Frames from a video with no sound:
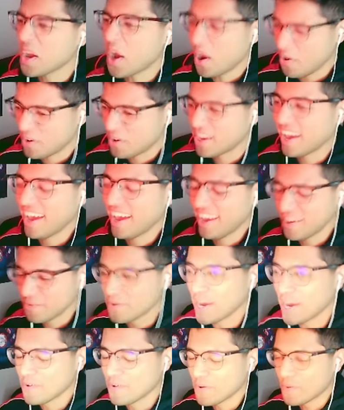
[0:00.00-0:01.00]
Okay,
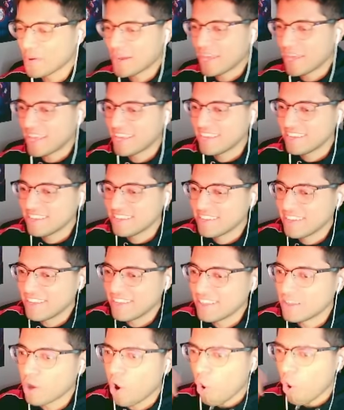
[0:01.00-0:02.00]
wait.
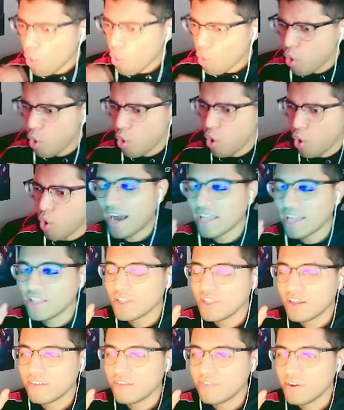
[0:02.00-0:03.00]
Ooh! I
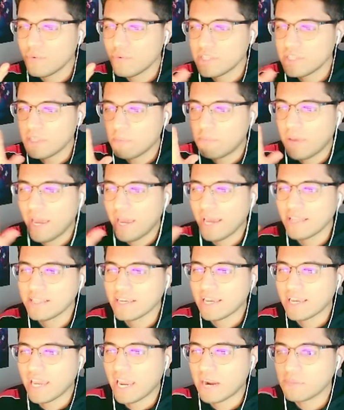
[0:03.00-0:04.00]
love it when they pan
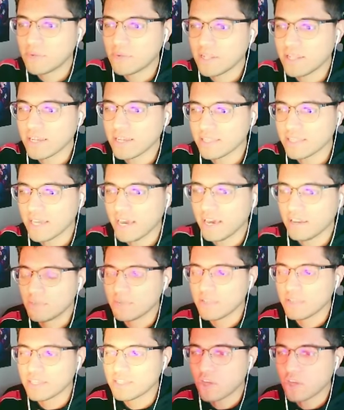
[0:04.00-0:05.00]
the camera like that.
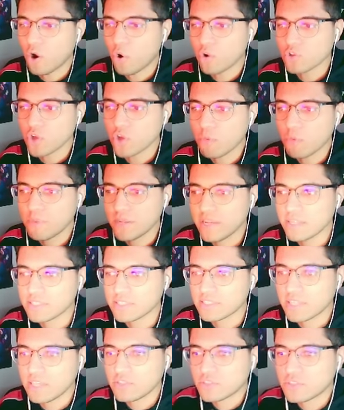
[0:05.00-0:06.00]
Remember like the old
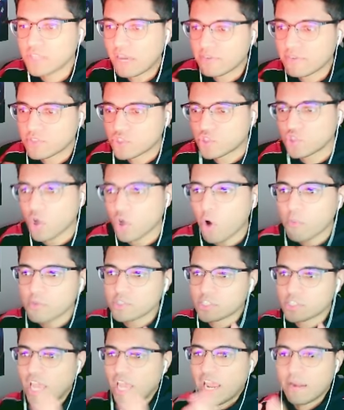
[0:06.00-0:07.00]
openings? They used to have so
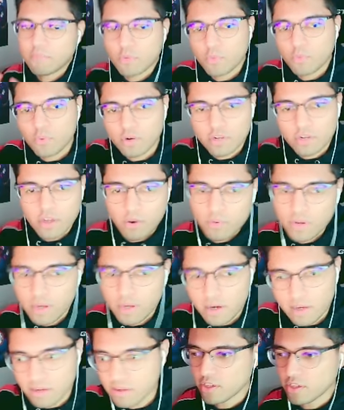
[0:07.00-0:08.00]
much camera work going
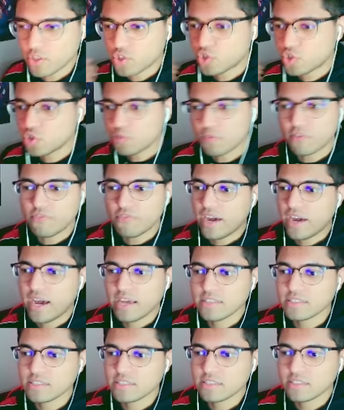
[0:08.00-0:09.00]
on, like super
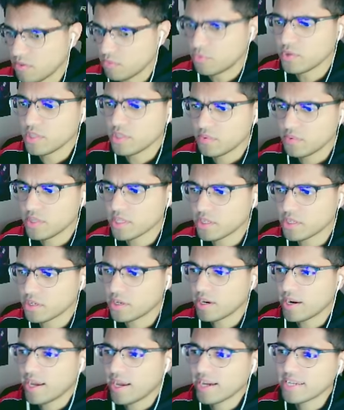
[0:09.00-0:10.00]
fast. Really, really
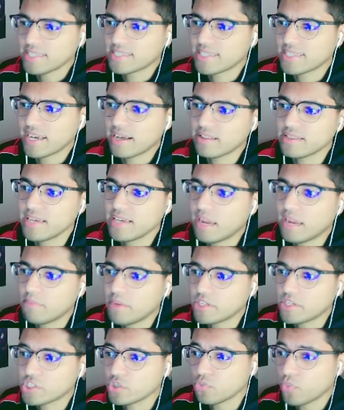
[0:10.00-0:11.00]
good. And I can tell the
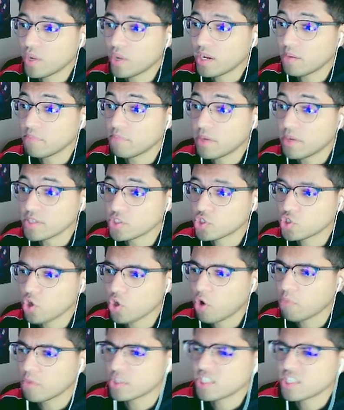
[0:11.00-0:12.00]
animation went up by
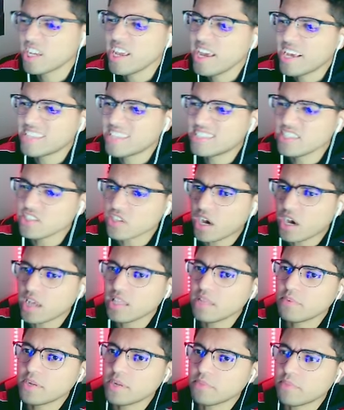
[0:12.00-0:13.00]
so much. Is this
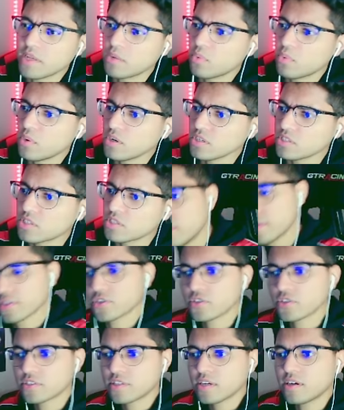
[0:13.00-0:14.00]
Unlimited Blade Works? This
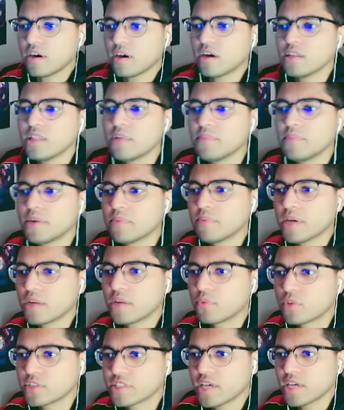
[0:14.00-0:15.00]
looks like Unlimited Blade
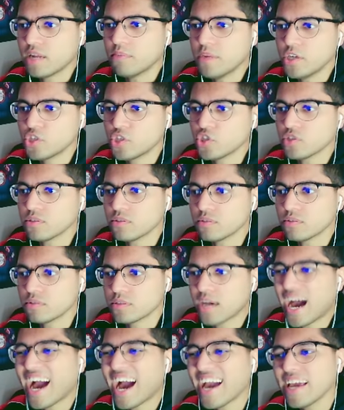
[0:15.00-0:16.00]
Works animation.
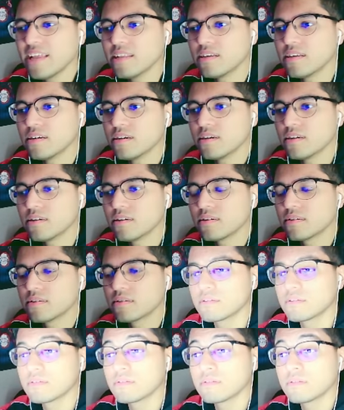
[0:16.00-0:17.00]
Kinda.
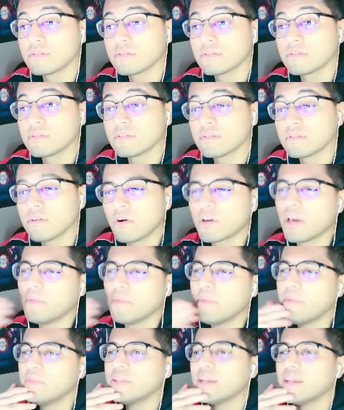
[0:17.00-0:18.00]
Okay,
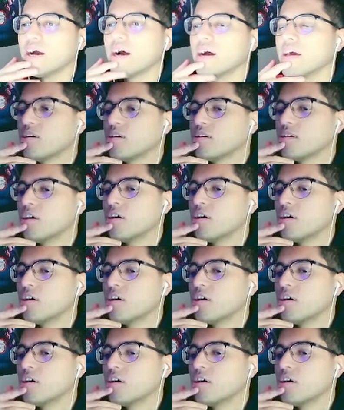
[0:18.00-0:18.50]
maybe not.